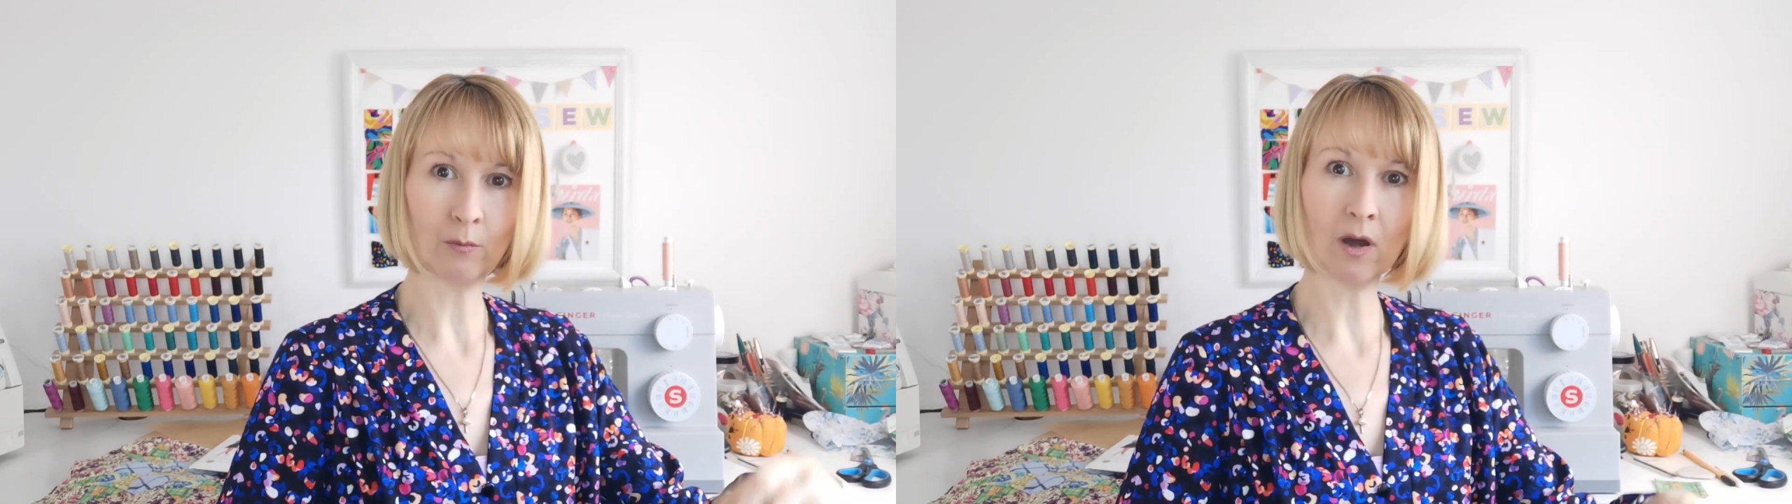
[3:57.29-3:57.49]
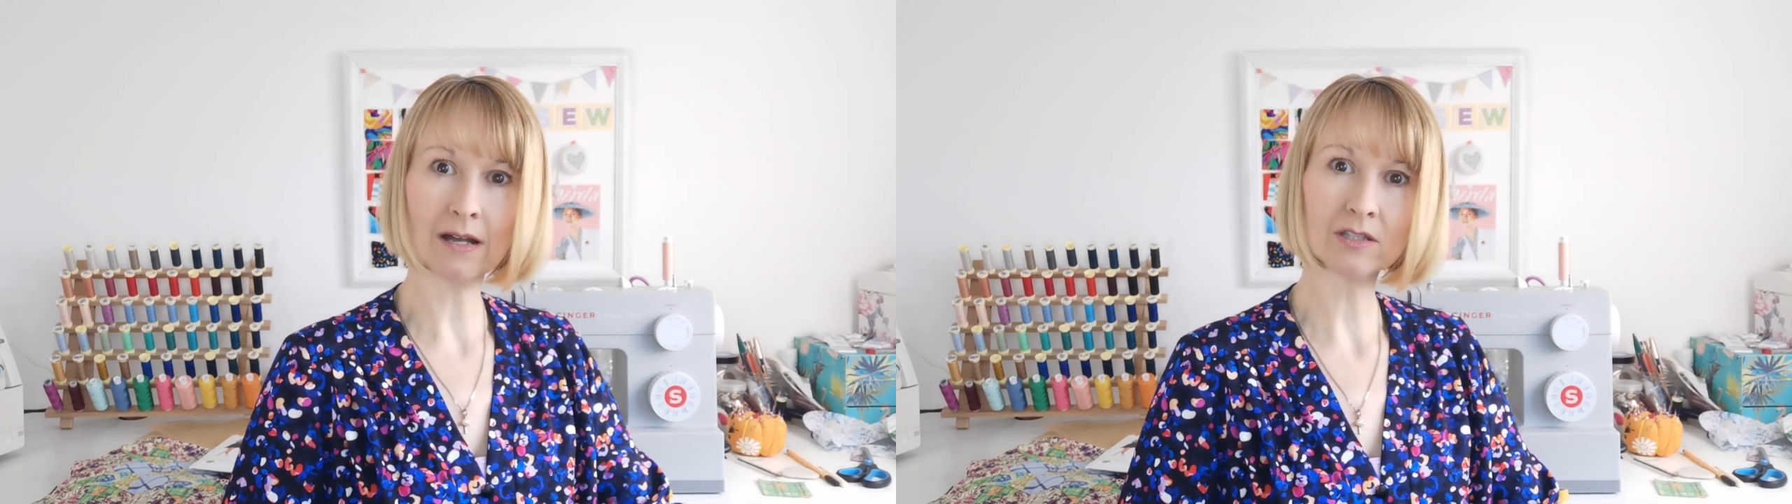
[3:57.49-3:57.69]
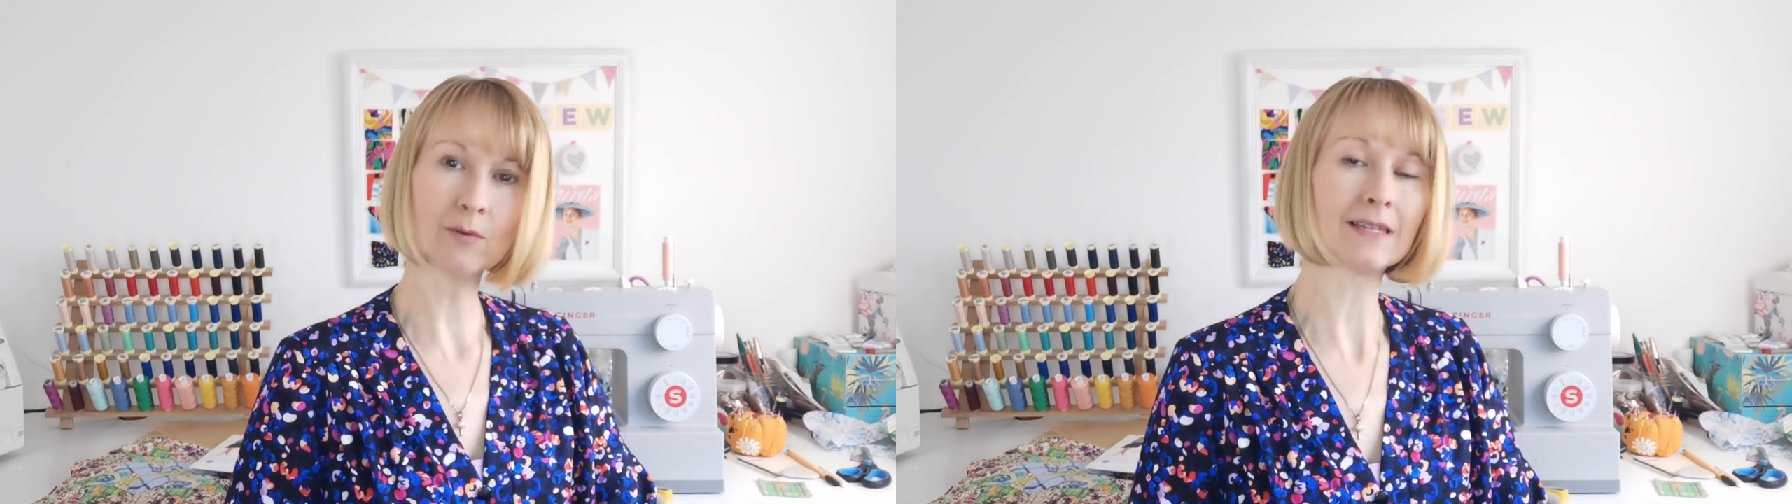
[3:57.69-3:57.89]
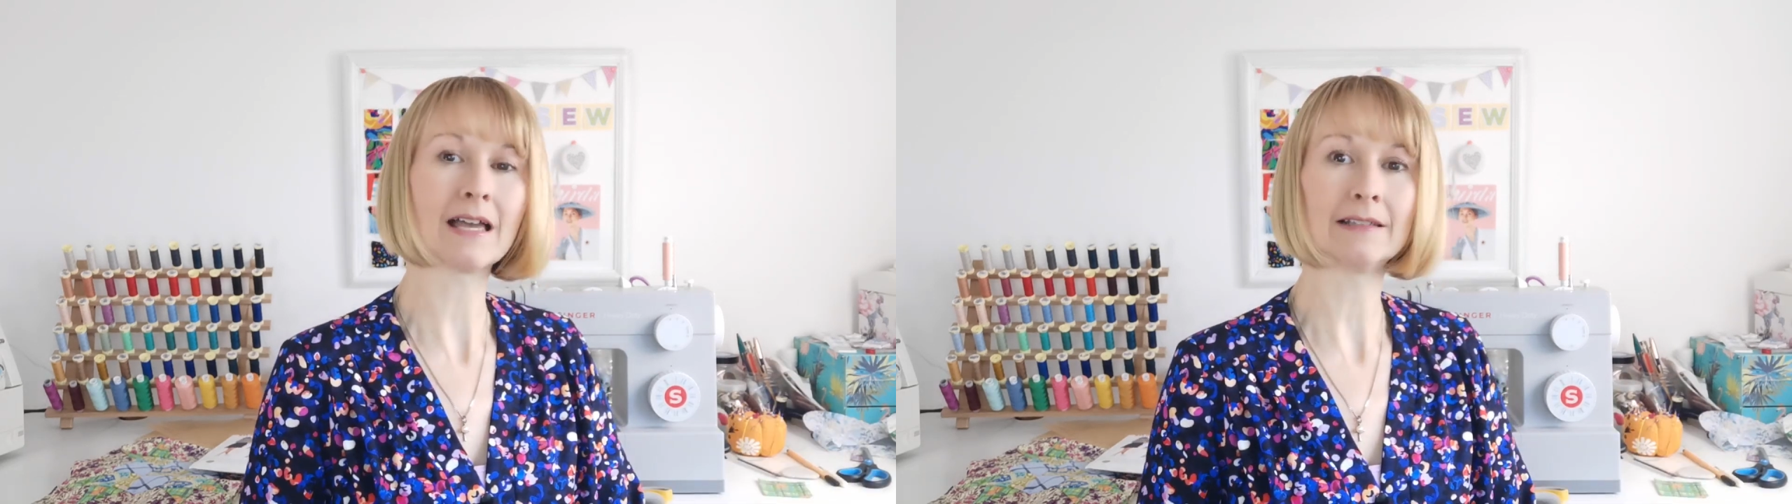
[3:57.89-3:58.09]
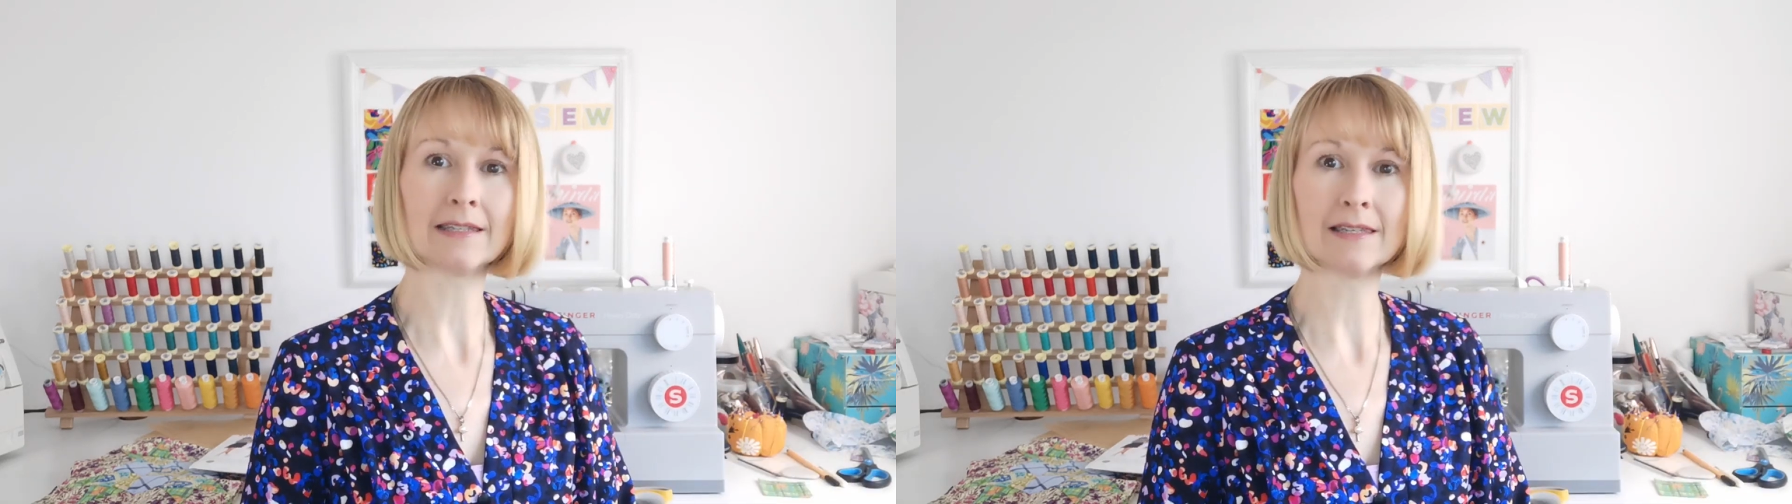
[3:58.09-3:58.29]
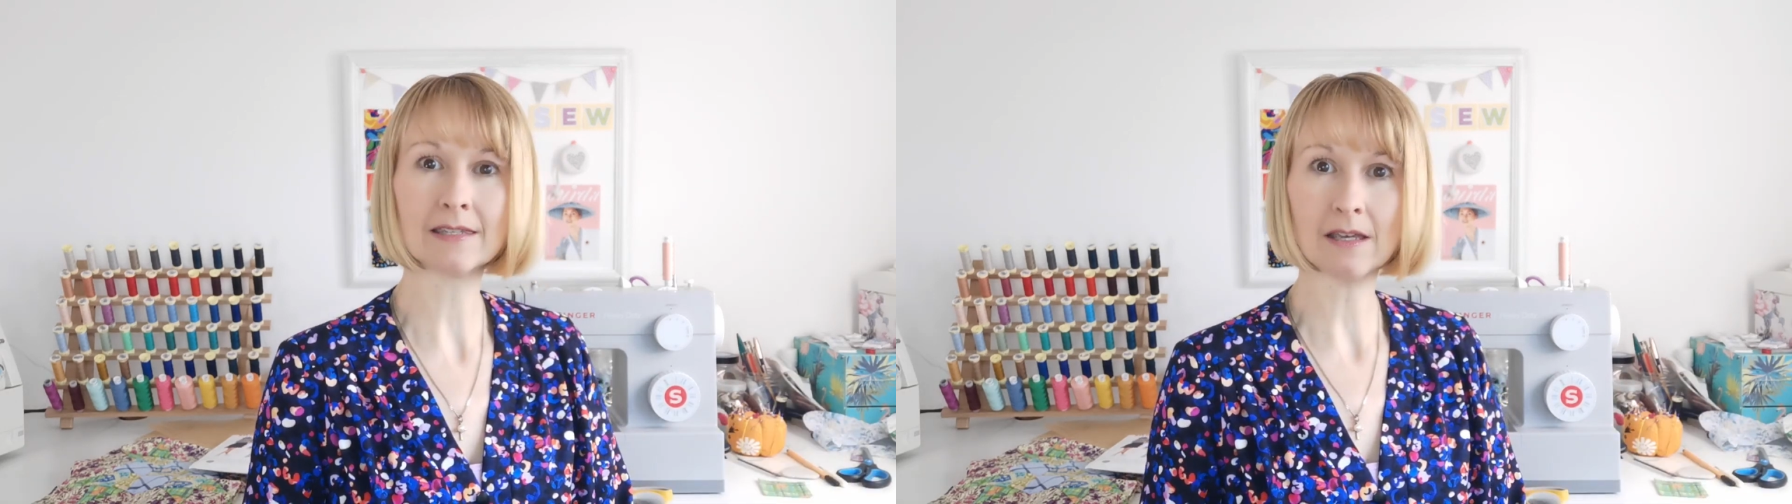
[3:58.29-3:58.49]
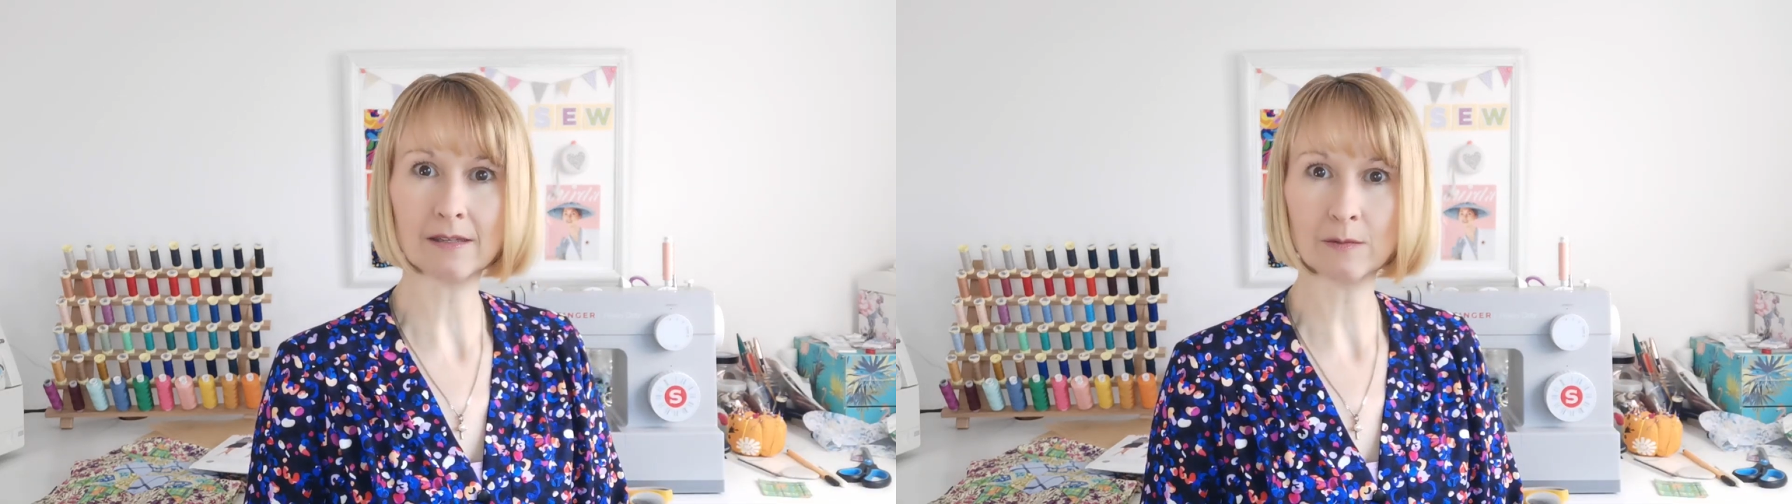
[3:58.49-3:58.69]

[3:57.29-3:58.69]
Now what I'll do is I'll insert